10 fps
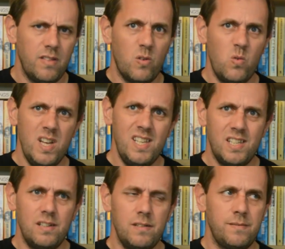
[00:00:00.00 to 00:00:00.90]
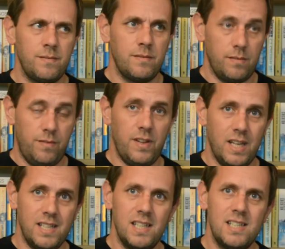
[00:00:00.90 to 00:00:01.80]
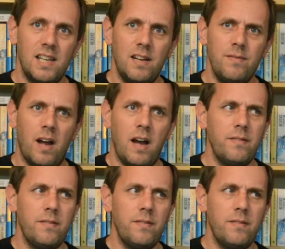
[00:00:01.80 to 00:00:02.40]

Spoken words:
The reason for this is that I've